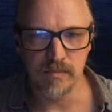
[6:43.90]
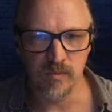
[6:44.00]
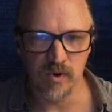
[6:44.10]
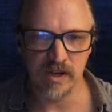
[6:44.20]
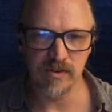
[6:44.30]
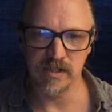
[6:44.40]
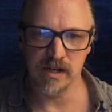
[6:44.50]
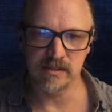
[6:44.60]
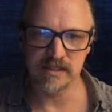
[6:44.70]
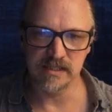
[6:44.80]
we'll give it a
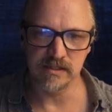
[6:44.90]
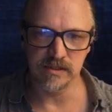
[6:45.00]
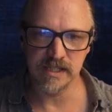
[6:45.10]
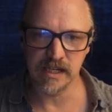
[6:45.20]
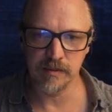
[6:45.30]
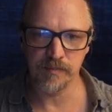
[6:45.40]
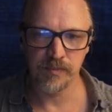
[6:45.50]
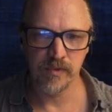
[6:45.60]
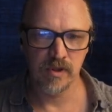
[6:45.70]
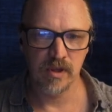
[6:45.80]
nonsensical name.
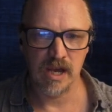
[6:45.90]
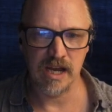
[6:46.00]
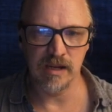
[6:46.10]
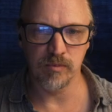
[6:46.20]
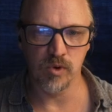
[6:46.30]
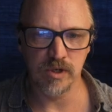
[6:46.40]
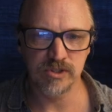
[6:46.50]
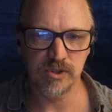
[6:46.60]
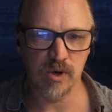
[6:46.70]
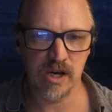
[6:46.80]
I am going
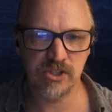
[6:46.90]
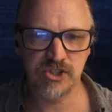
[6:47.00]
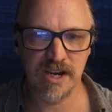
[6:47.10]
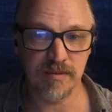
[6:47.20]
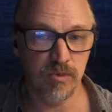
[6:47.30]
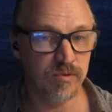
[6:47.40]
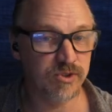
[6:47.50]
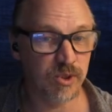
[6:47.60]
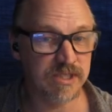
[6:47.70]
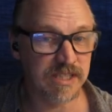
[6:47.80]
to uncheck move
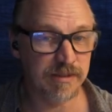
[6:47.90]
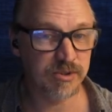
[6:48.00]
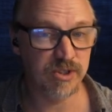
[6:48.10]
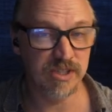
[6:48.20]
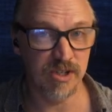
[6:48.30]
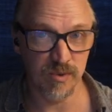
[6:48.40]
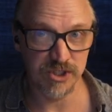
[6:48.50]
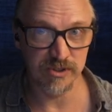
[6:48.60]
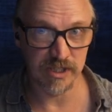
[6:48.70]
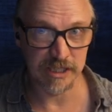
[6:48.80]
source clips to the
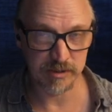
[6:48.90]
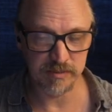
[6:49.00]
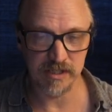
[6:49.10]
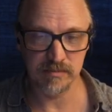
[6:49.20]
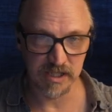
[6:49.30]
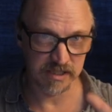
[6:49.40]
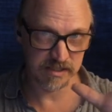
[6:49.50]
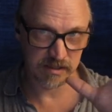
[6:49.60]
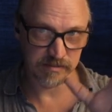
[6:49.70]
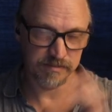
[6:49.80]
original clips bin because
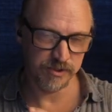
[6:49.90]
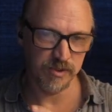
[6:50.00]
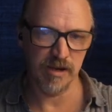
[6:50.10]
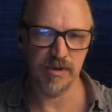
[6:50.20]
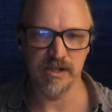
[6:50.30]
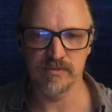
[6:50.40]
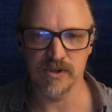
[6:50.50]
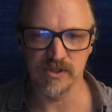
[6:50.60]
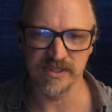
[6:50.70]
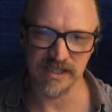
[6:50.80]
it'll do that by
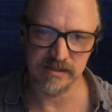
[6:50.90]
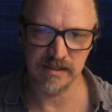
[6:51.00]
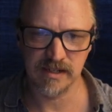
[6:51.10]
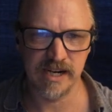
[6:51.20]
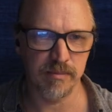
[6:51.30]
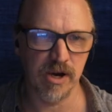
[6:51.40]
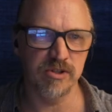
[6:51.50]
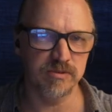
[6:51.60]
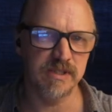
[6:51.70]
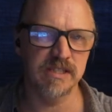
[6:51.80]
default, and it kind of
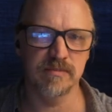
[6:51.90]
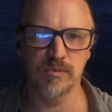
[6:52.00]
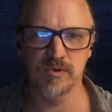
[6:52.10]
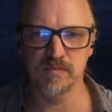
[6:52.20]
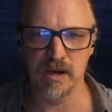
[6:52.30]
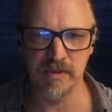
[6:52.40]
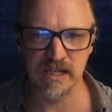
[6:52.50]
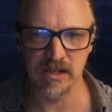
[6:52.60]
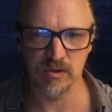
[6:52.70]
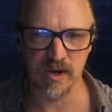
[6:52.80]
bothers me that it moved my
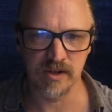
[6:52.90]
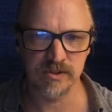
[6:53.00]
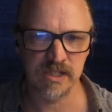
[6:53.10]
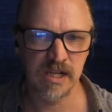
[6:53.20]
media around.